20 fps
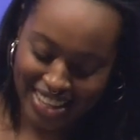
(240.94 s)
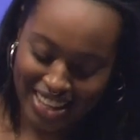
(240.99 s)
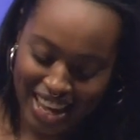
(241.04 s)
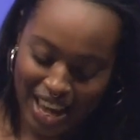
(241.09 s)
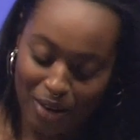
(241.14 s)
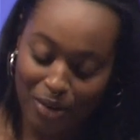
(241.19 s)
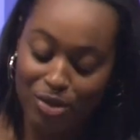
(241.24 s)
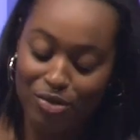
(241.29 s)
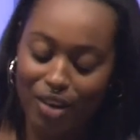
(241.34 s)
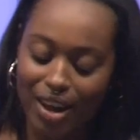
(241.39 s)

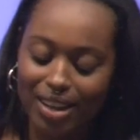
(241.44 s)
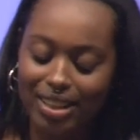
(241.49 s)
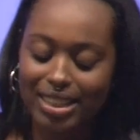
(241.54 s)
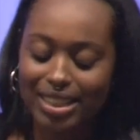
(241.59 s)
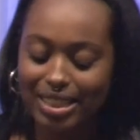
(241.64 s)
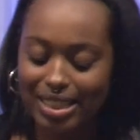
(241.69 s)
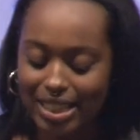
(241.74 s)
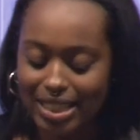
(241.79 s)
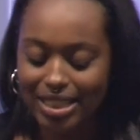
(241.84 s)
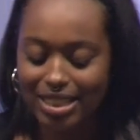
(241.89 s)
And we finally
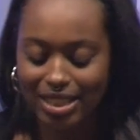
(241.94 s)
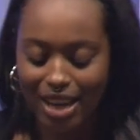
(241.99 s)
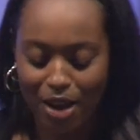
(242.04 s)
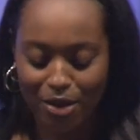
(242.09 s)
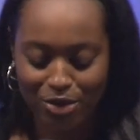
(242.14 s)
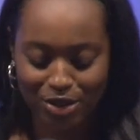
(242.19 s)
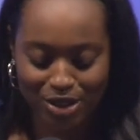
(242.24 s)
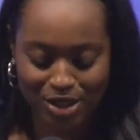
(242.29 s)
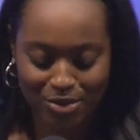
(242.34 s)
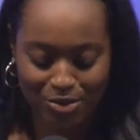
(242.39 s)
did stop
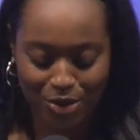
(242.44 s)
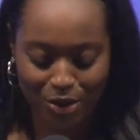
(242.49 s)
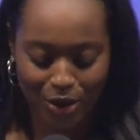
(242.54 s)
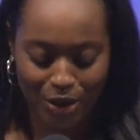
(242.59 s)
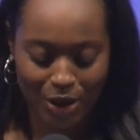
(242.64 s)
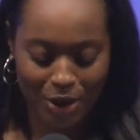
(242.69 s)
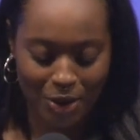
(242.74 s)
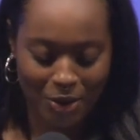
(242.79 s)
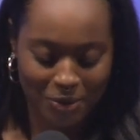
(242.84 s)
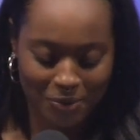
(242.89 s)
for some
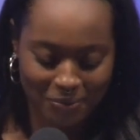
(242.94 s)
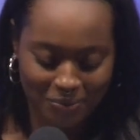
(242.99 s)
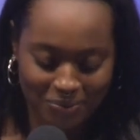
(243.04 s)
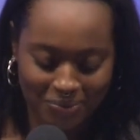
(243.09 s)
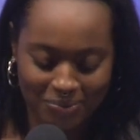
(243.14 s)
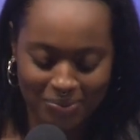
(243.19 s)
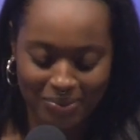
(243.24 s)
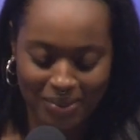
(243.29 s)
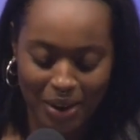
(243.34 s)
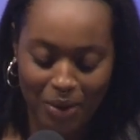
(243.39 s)
froyo,
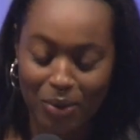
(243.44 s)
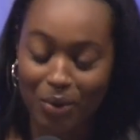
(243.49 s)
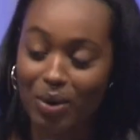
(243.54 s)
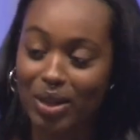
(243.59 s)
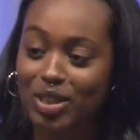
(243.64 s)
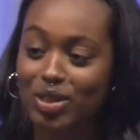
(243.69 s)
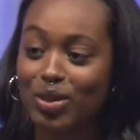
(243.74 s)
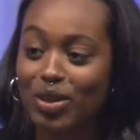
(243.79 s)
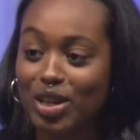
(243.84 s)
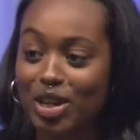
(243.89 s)
and we
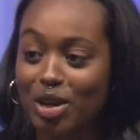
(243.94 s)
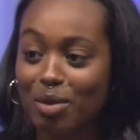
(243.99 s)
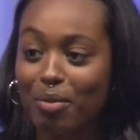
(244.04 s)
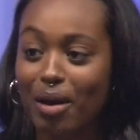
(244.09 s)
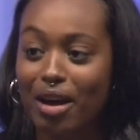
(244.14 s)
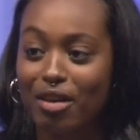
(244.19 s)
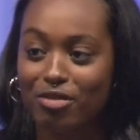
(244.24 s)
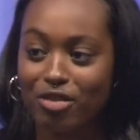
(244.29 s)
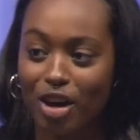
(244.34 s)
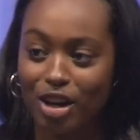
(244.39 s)
went to a
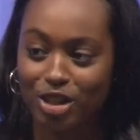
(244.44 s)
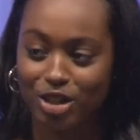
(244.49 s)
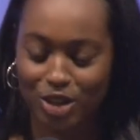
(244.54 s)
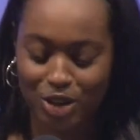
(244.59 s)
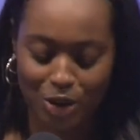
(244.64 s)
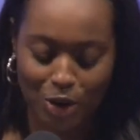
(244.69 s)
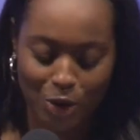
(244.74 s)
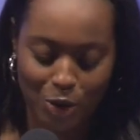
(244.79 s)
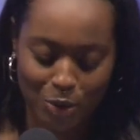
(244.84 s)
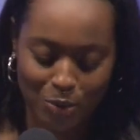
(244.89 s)
nearby
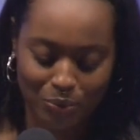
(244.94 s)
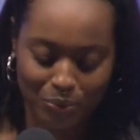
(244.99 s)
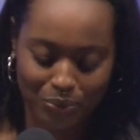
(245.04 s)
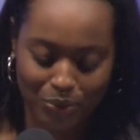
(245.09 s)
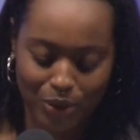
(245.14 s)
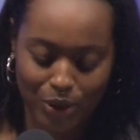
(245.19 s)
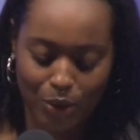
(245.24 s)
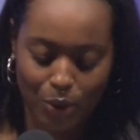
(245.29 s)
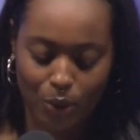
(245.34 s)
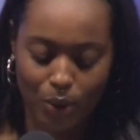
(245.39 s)
foster home
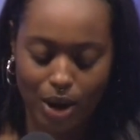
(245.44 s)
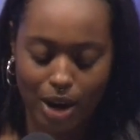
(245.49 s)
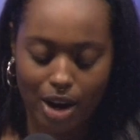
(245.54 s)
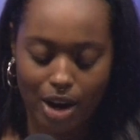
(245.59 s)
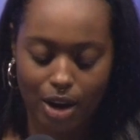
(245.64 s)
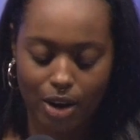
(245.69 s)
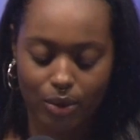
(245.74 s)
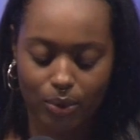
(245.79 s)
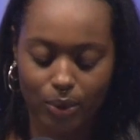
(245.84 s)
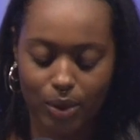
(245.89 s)

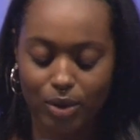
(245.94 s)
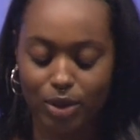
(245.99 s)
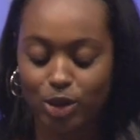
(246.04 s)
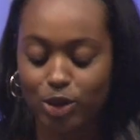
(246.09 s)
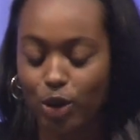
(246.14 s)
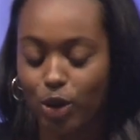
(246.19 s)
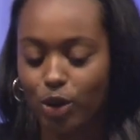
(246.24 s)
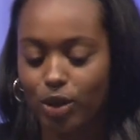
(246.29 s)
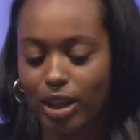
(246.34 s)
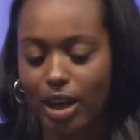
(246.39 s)
where we were
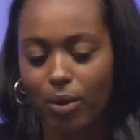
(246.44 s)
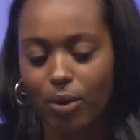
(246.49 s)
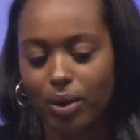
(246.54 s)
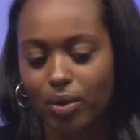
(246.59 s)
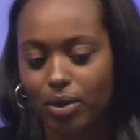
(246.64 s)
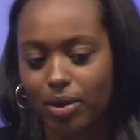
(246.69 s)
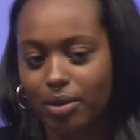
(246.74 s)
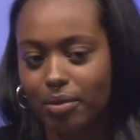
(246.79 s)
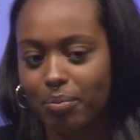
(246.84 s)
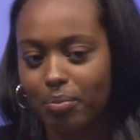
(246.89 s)
told that we
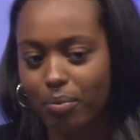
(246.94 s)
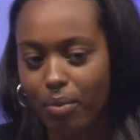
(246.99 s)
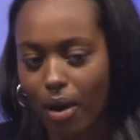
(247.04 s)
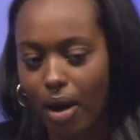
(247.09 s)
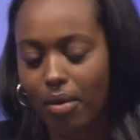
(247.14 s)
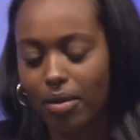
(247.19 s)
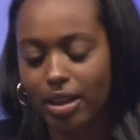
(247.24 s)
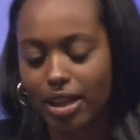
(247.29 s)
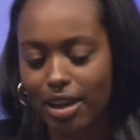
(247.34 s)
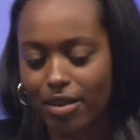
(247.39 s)
would
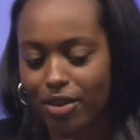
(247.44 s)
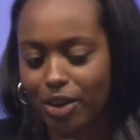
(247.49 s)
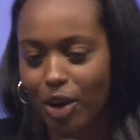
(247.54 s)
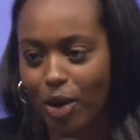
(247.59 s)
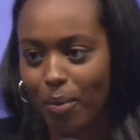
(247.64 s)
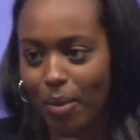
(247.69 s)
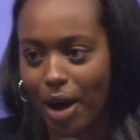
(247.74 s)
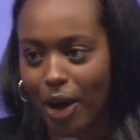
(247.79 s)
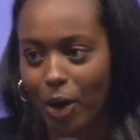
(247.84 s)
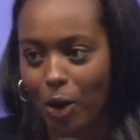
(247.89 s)
probably never
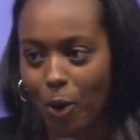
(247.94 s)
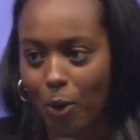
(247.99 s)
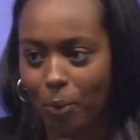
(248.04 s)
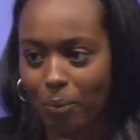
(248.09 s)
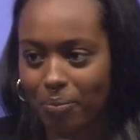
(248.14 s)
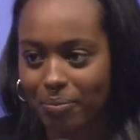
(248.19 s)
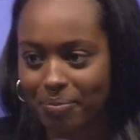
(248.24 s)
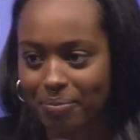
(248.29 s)
go back home.